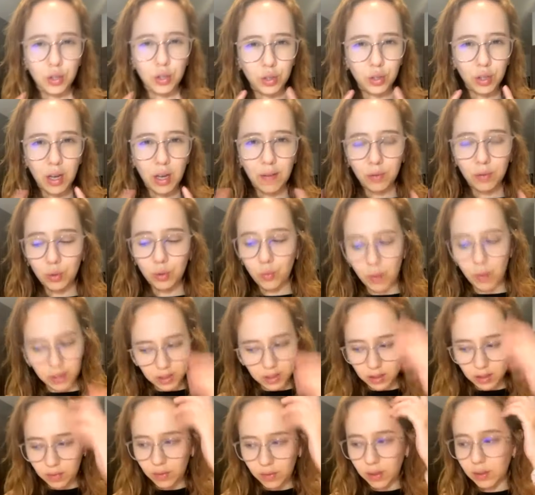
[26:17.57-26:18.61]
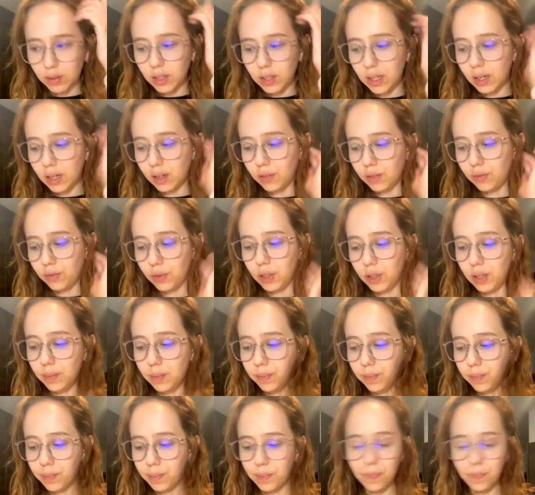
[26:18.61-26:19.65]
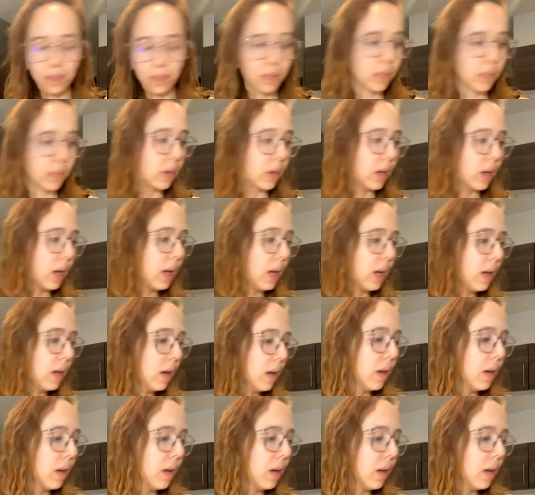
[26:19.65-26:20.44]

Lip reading: just have to watch it very carefully. Okay.